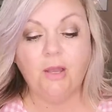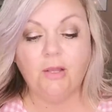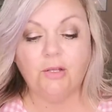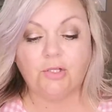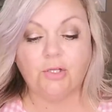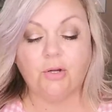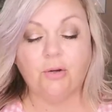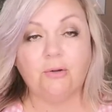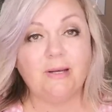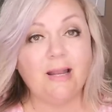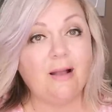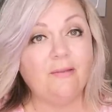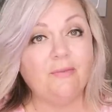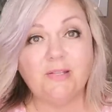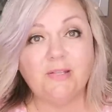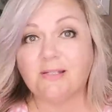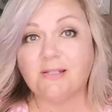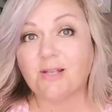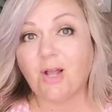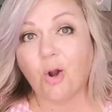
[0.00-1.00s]
So now
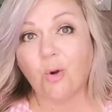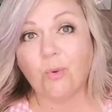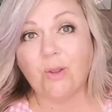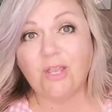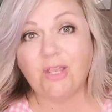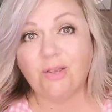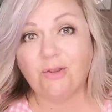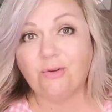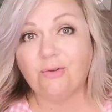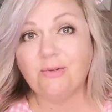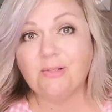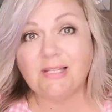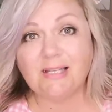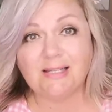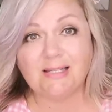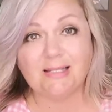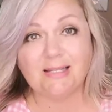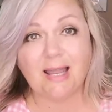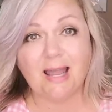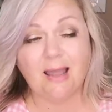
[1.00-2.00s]
this is all we use
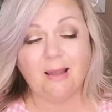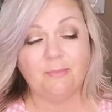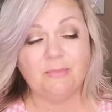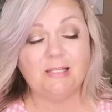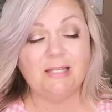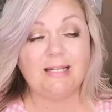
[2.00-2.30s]
is Tom's,